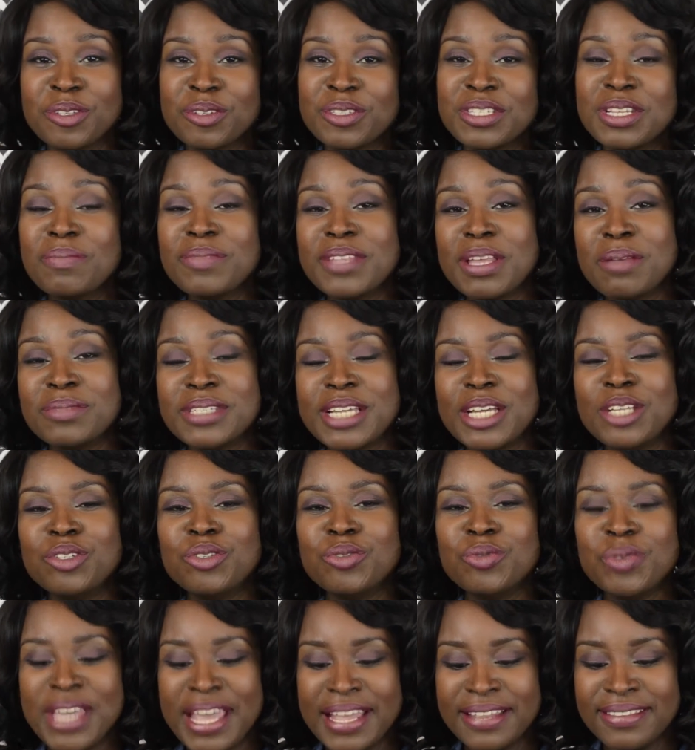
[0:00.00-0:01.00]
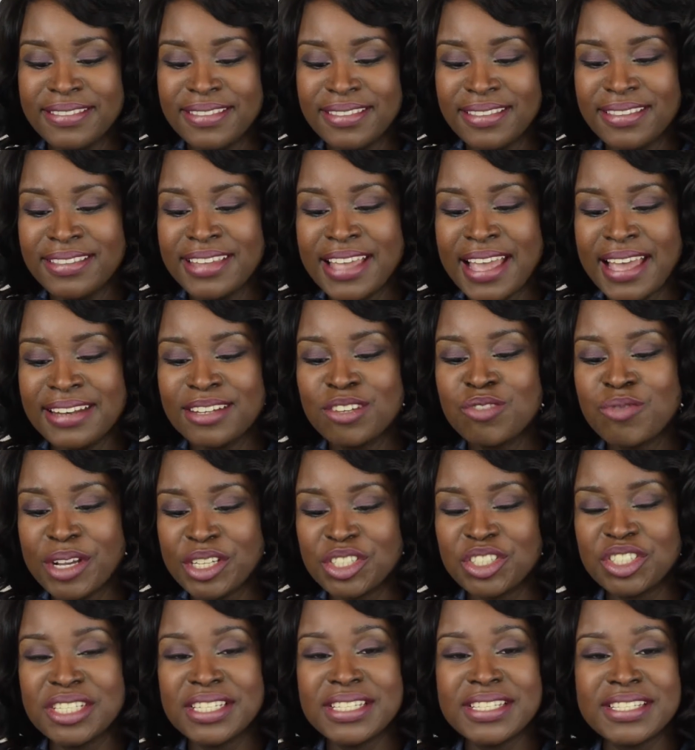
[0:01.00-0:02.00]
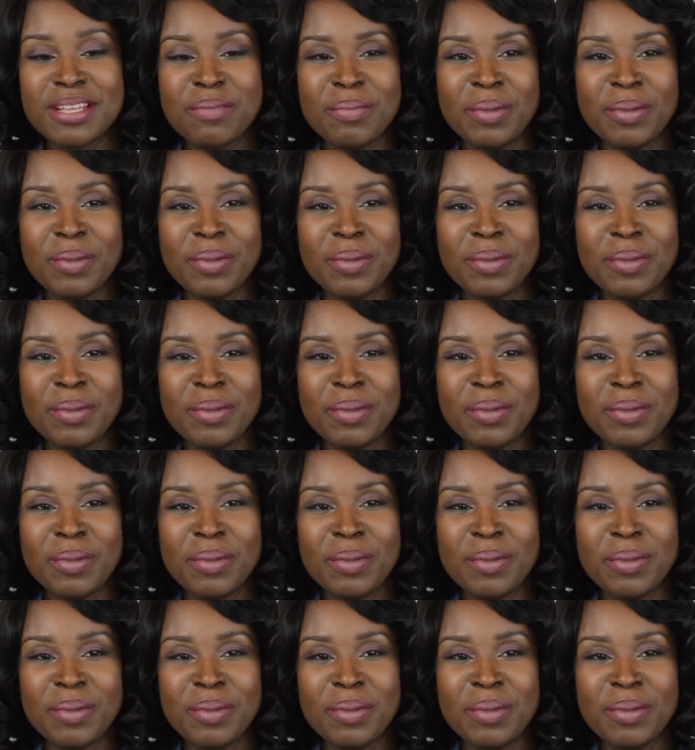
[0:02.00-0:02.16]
so sometimes I do get that questions